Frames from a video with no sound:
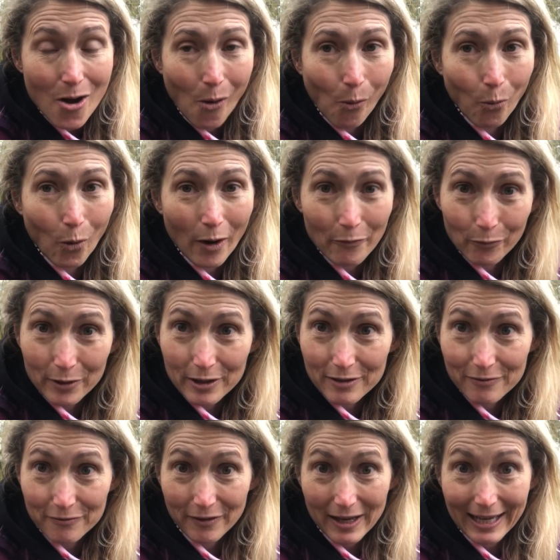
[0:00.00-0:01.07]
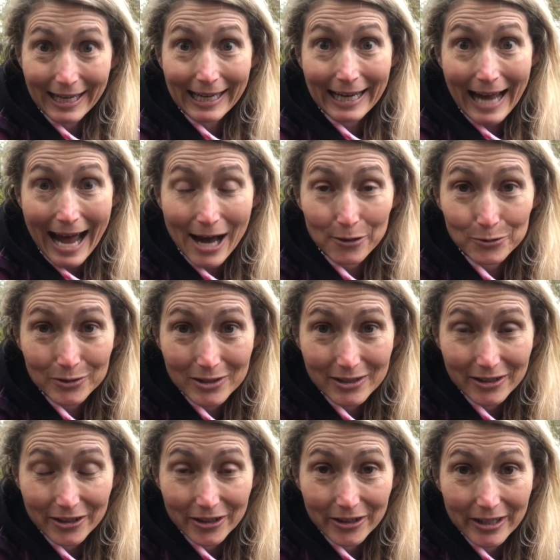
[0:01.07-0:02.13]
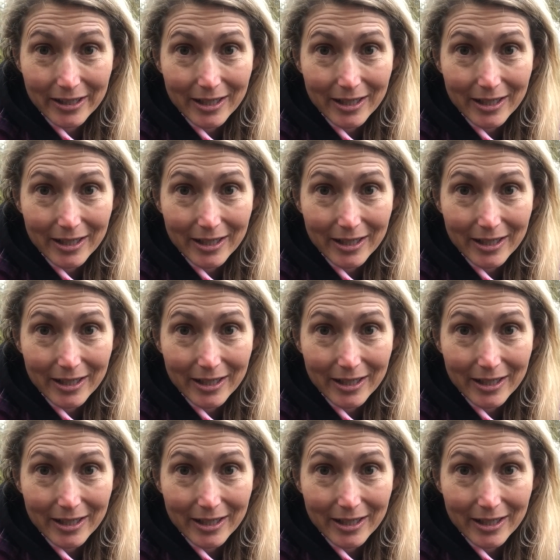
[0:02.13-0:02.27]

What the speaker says: what we've encountered